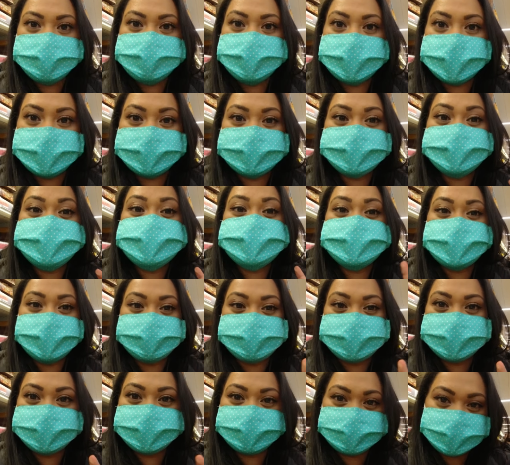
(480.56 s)
Oh man, there's
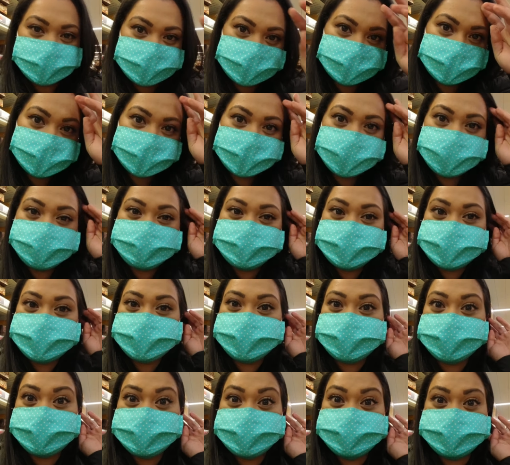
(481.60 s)
definitely a reason I come to
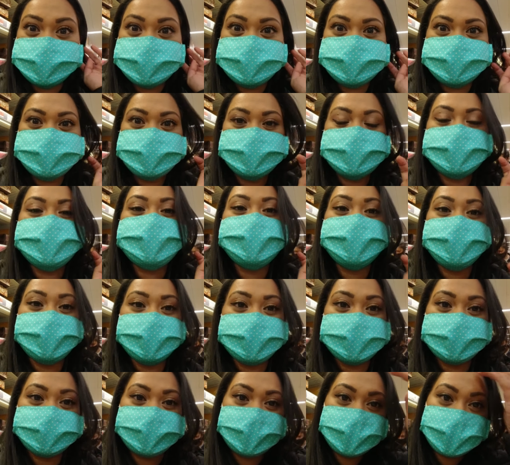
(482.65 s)
the grocery store
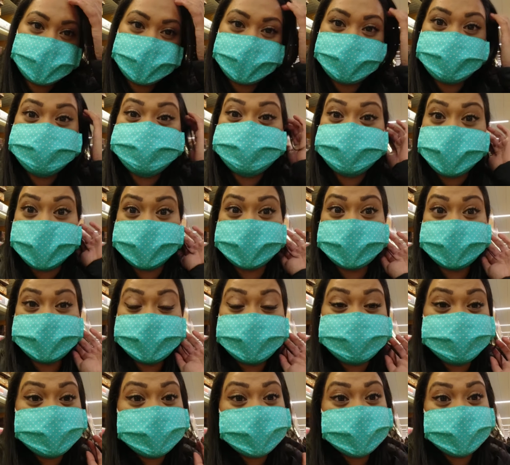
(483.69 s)
on a Friday
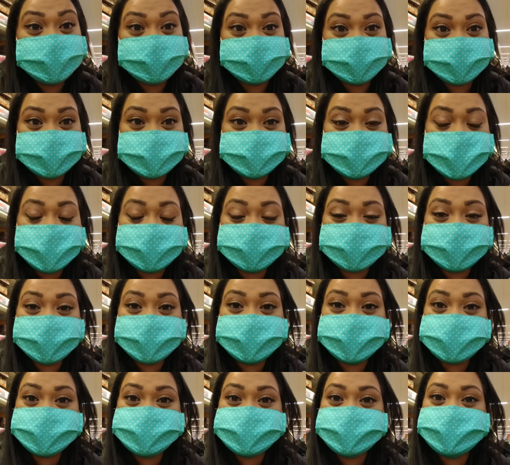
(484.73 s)
evening and not a
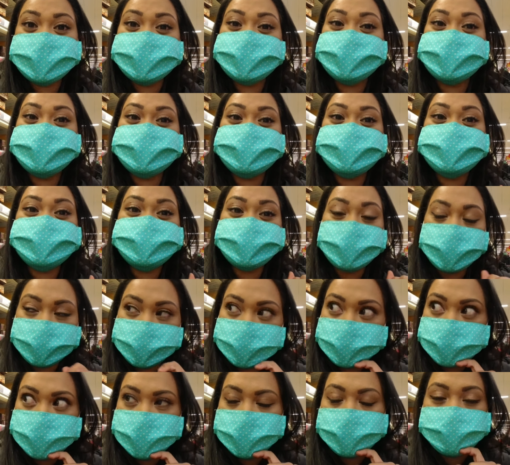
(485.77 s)
Saturday, because it is
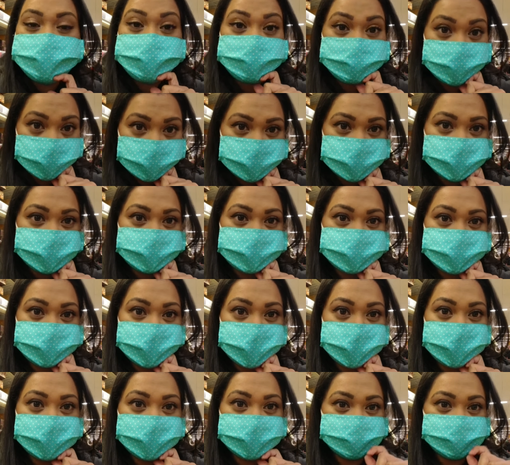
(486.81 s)
so busy
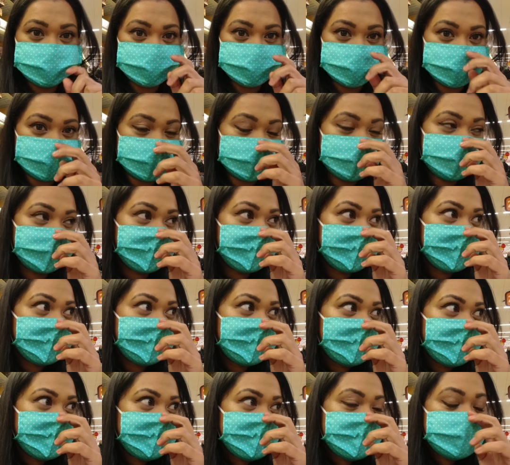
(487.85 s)
today, really.
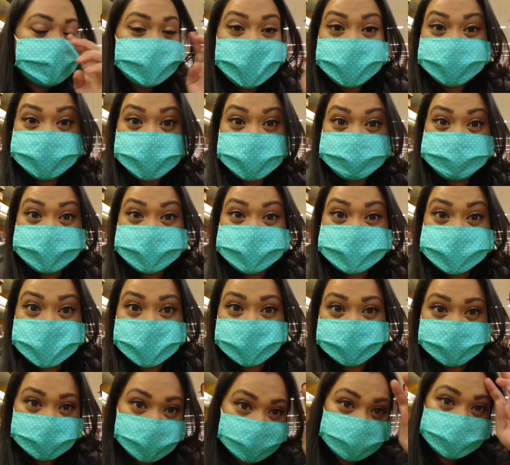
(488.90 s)
Saturday
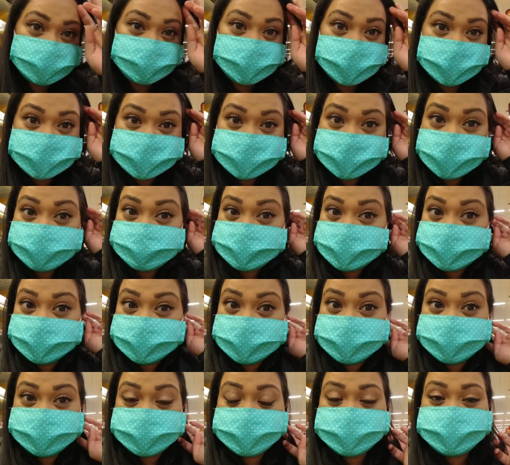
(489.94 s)
midday, not the one to come to the
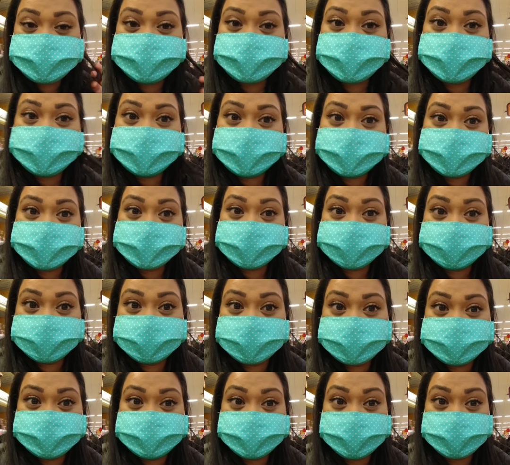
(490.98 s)
grocery store.
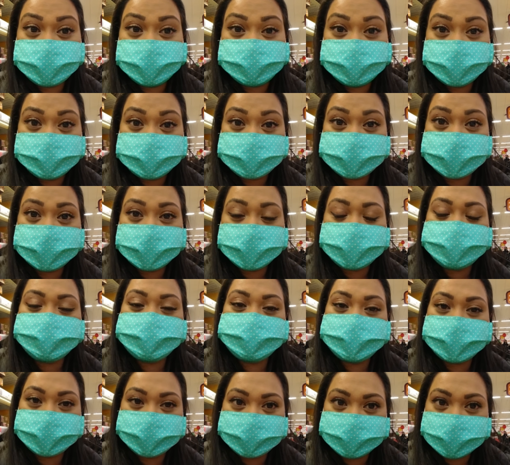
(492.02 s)
So many people here,
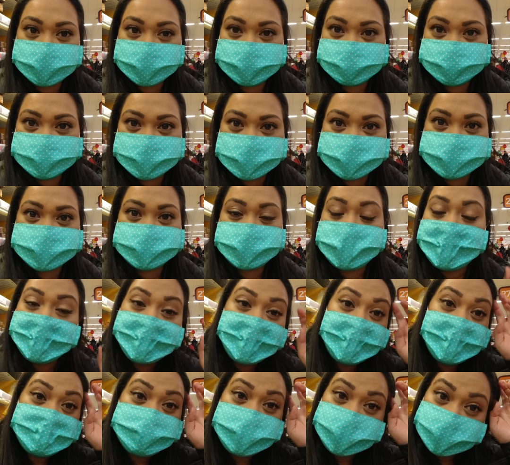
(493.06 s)
but you know,
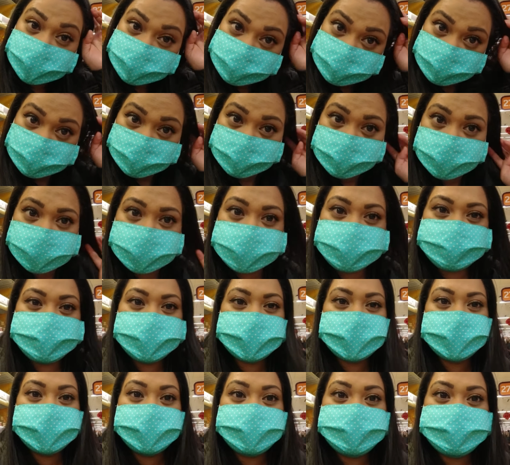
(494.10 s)
making do,
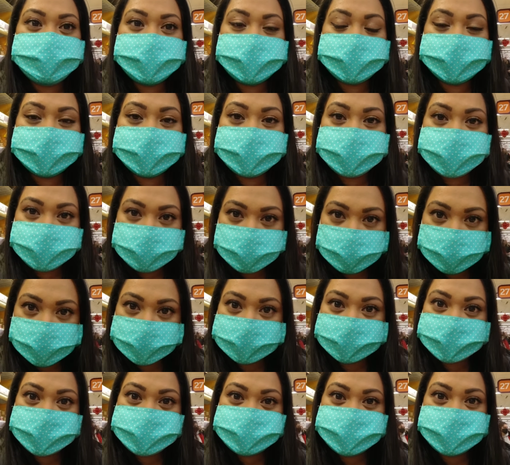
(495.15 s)
picking up my weekly